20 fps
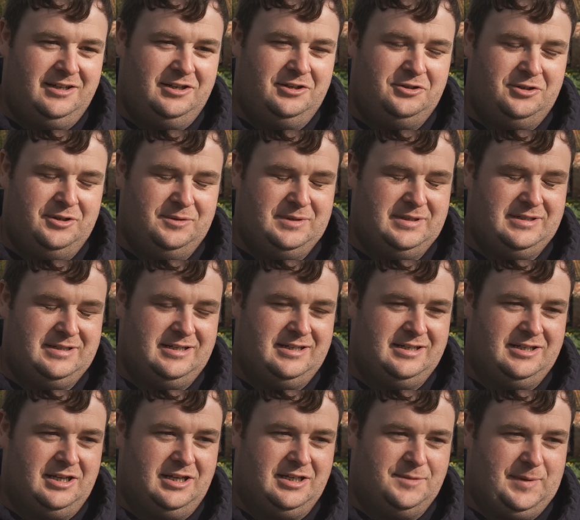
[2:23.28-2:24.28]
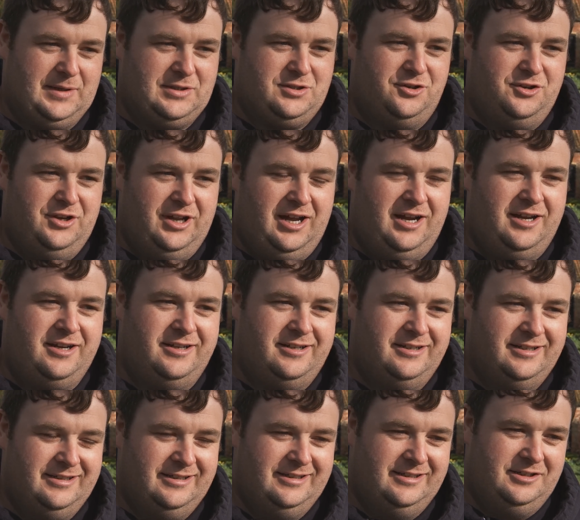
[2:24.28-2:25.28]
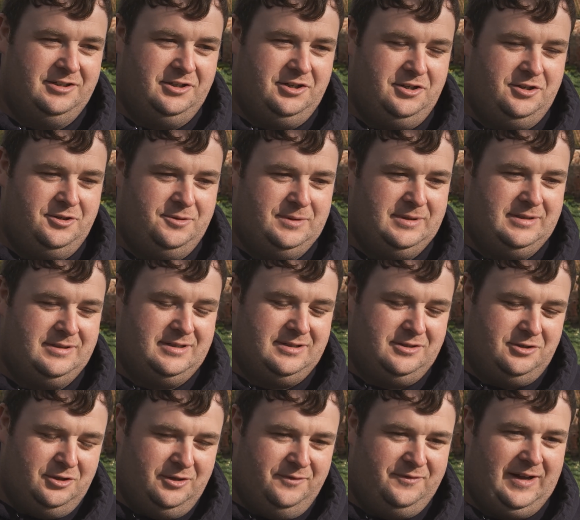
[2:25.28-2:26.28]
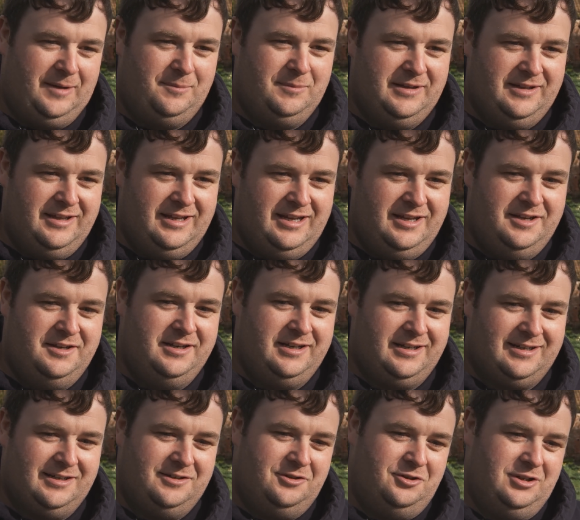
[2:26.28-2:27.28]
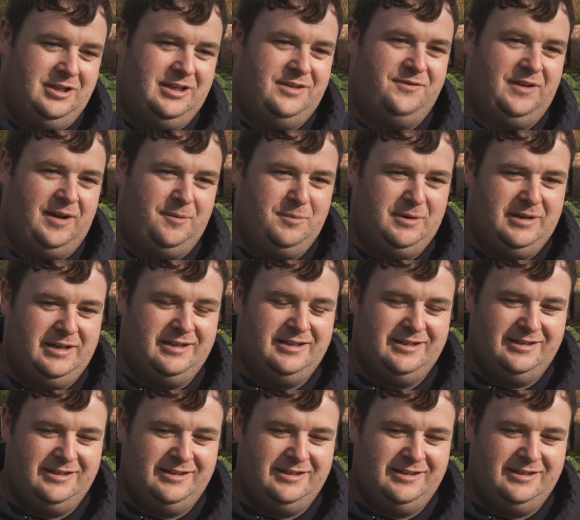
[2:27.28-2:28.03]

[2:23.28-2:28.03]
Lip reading: You know, it was a special night, you know, with all the family there, Nick and all his family.